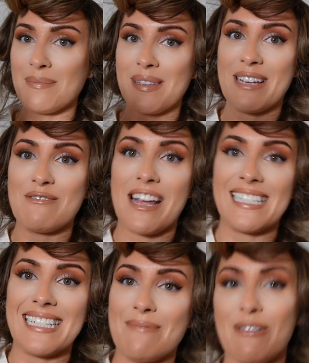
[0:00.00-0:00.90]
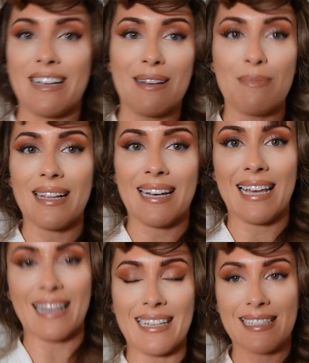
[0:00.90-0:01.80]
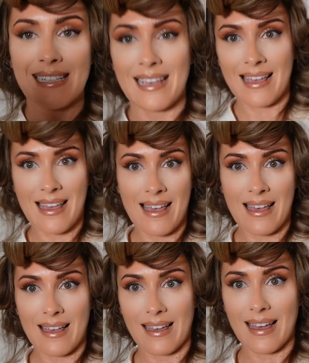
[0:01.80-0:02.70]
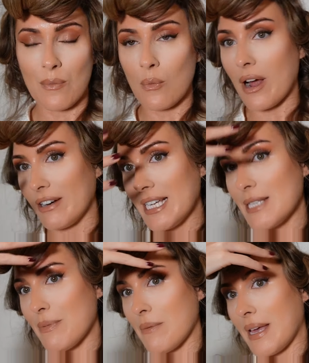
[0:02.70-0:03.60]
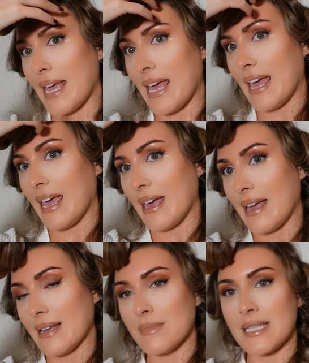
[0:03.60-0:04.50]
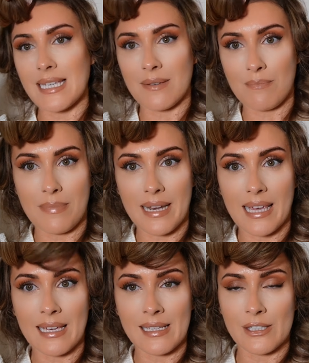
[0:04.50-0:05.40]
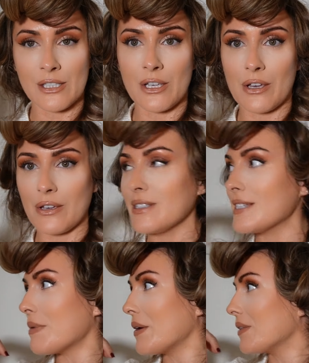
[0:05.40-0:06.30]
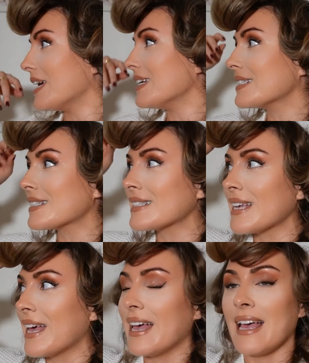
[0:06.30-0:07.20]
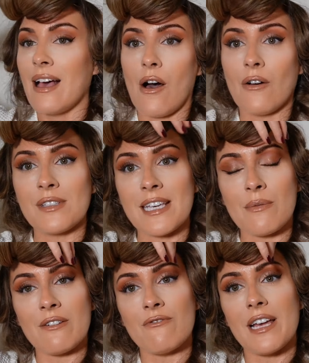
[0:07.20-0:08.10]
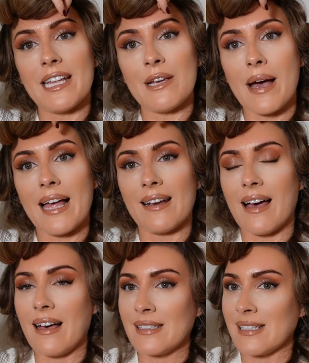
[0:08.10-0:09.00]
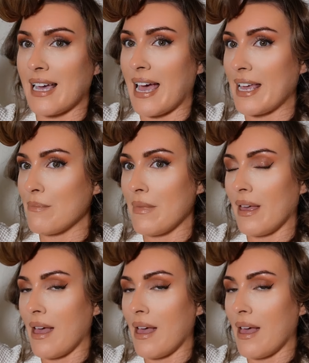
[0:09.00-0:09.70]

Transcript: I'm getting ready. I'm running a bit late. I'm worried about my hair. I'm deeply concerned about this. Obviously it went really well last time